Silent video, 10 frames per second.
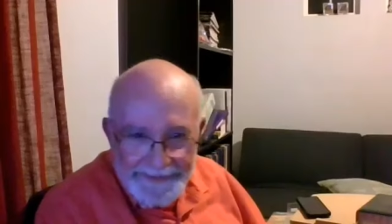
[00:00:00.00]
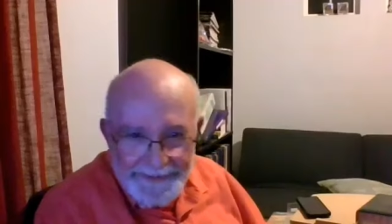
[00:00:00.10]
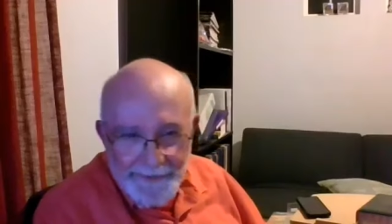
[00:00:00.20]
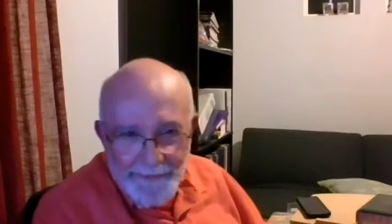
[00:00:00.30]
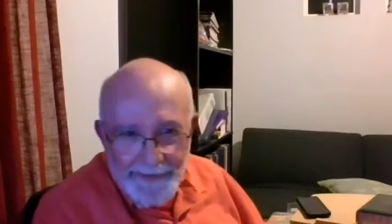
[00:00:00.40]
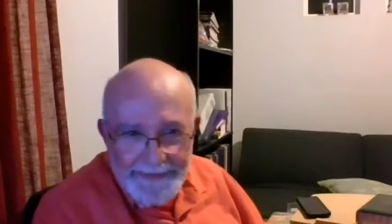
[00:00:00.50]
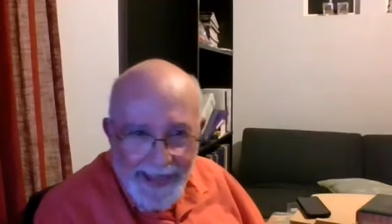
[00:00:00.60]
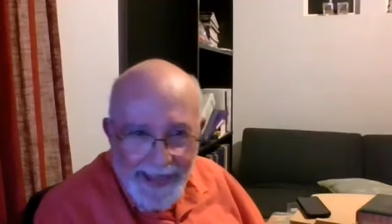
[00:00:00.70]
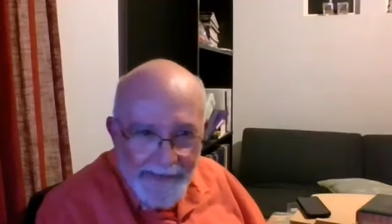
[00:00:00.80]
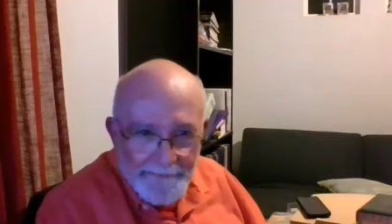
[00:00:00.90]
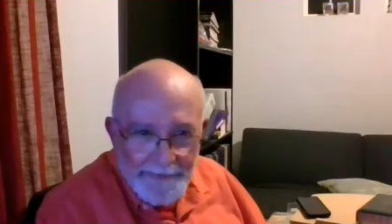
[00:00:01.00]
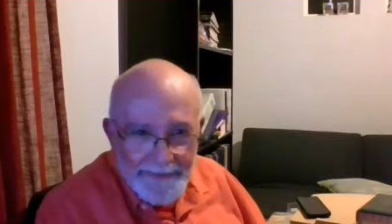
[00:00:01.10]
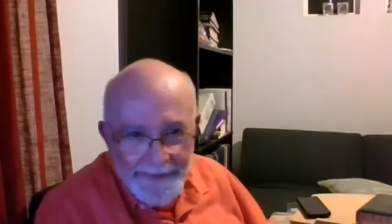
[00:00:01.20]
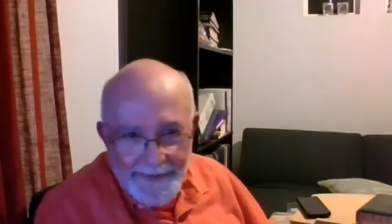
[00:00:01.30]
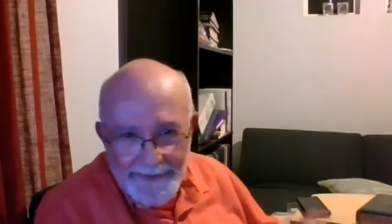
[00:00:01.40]
things are going to
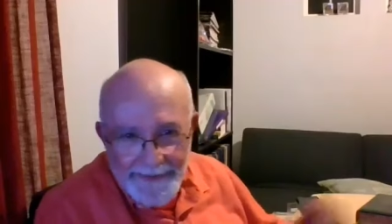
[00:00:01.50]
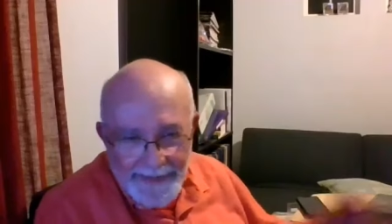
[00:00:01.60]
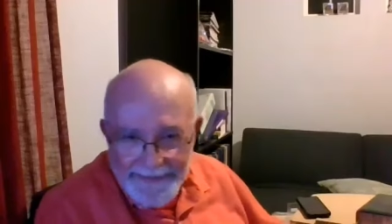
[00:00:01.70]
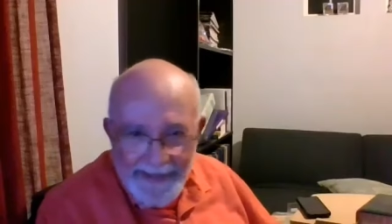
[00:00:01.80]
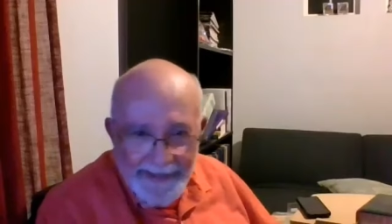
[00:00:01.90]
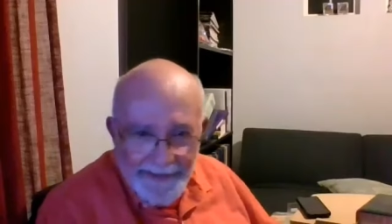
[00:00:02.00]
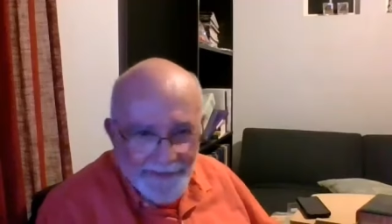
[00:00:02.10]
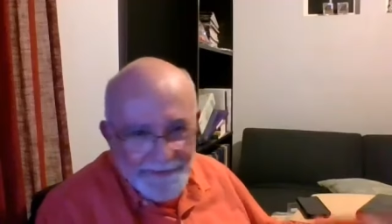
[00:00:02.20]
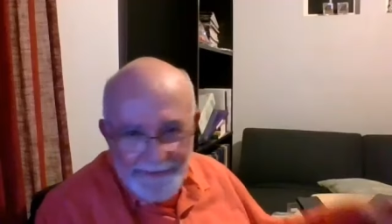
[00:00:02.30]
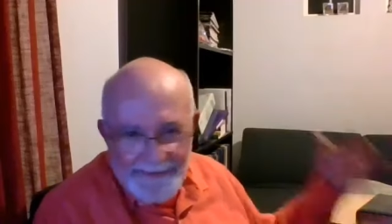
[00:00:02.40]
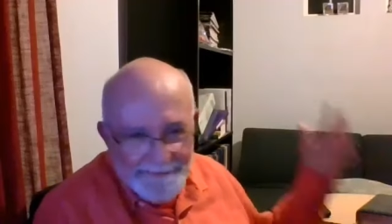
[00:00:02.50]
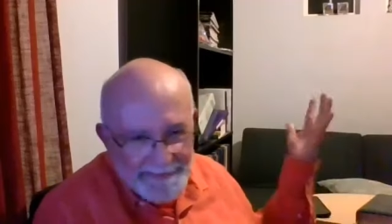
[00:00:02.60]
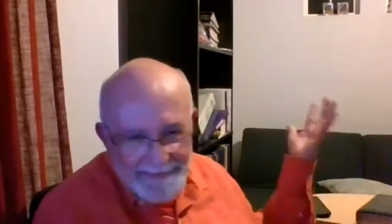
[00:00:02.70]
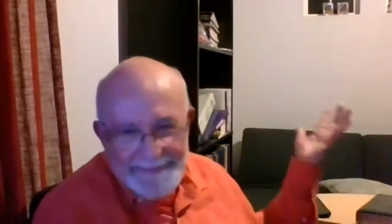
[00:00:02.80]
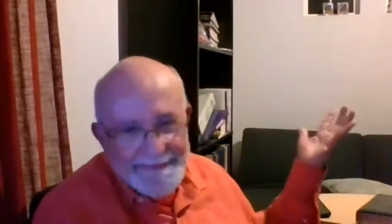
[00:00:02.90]
happen. And they hear a
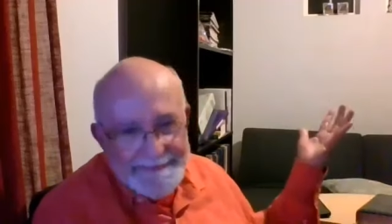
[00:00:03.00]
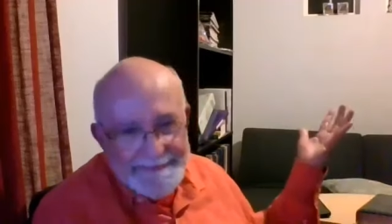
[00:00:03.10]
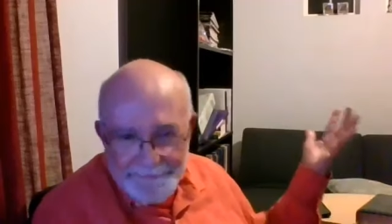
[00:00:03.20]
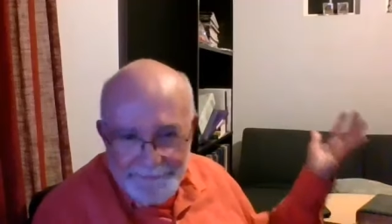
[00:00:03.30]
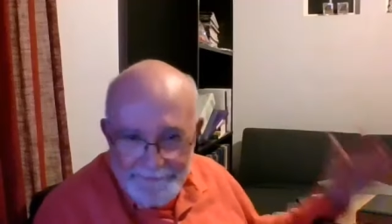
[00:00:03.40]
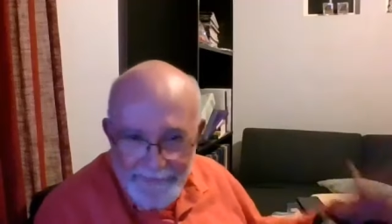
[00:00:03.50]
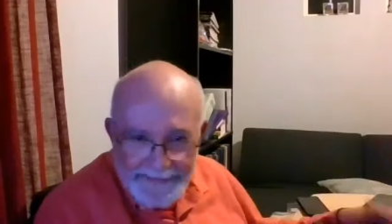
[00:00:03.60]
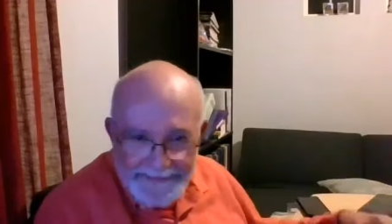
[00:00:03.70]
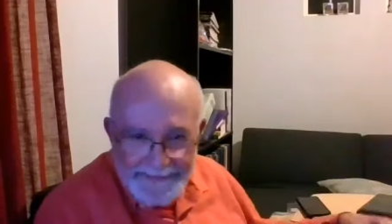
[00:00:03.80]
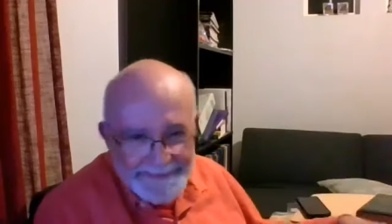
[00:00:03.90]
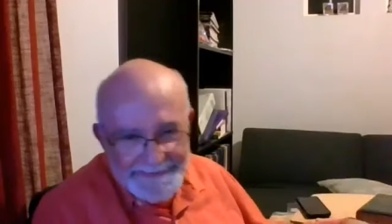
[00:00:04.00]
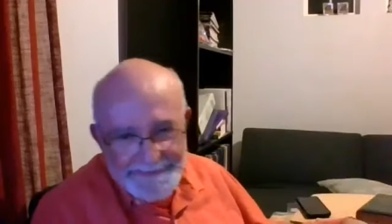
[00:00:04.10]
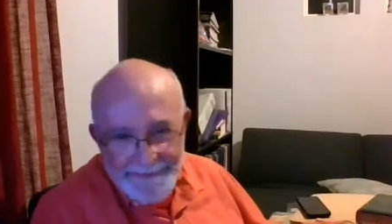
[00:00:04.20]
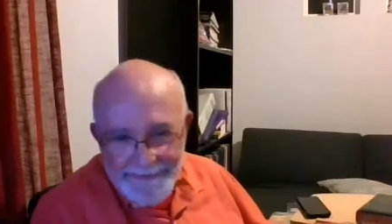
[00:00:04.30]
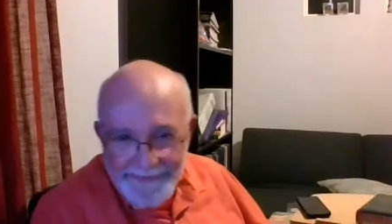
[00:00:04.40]
completely different
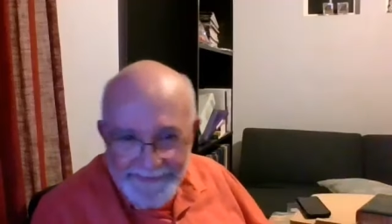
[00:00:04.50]
message.